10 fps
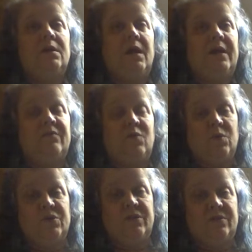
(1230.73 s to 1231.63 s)
And of
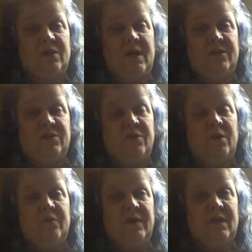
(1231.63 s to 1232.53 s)
course, as you
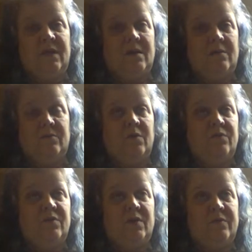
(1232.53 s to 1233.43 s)
know, Vicki, I don't know
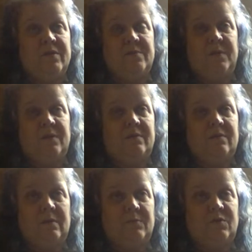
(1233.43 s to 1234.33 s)
if you know this, but
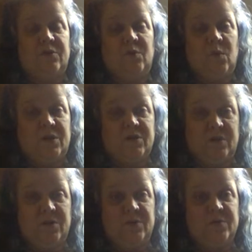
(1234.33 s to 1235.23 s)
I'm sure you watch the
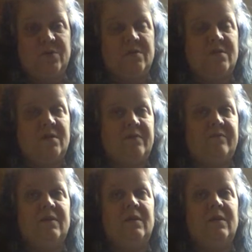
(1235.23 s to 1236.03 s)
news and stuff.